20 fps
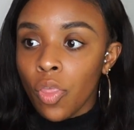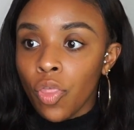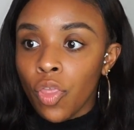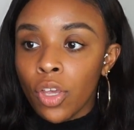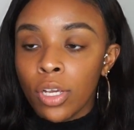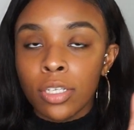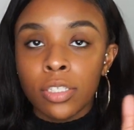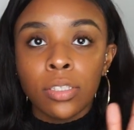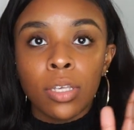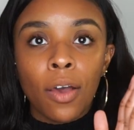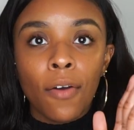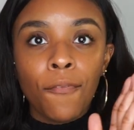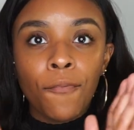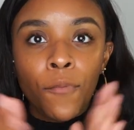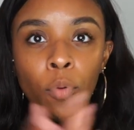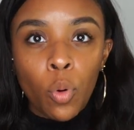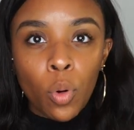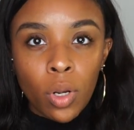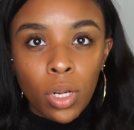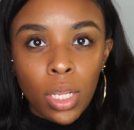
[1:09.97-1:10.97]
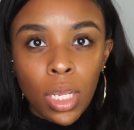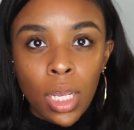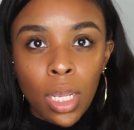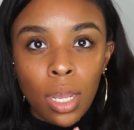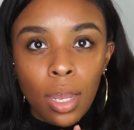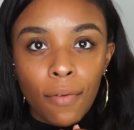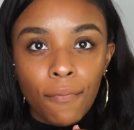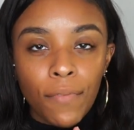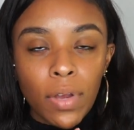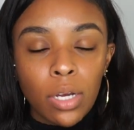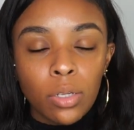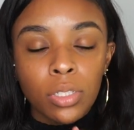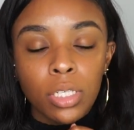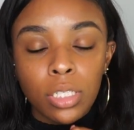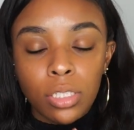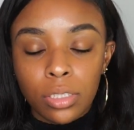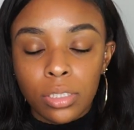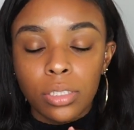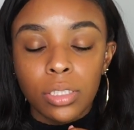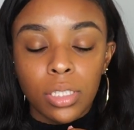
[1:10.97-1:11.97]
There's 40
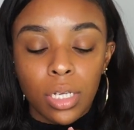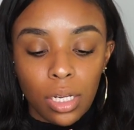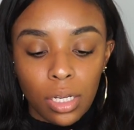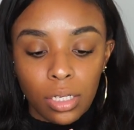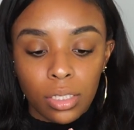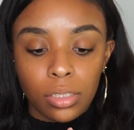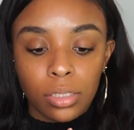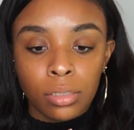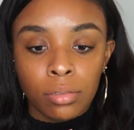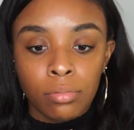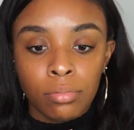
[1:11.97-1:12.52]
foundation shades.